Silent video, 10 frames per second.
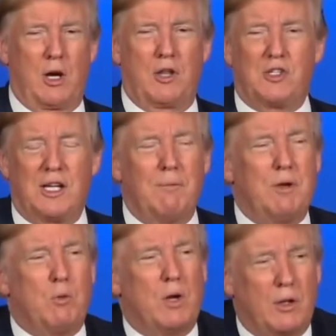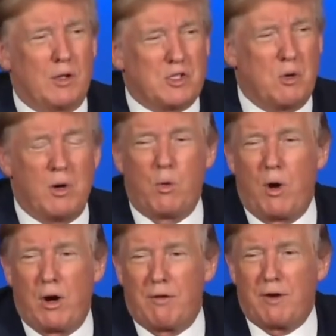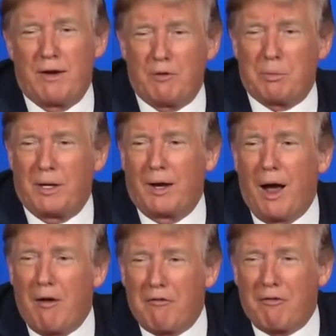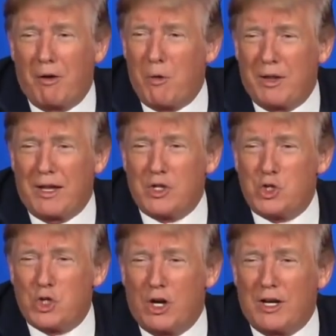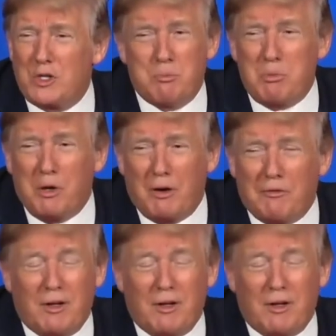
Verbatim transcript: I said, give me one of those. I want to wear it if I ever play golf. I'll wear that shirt. It's beautiful.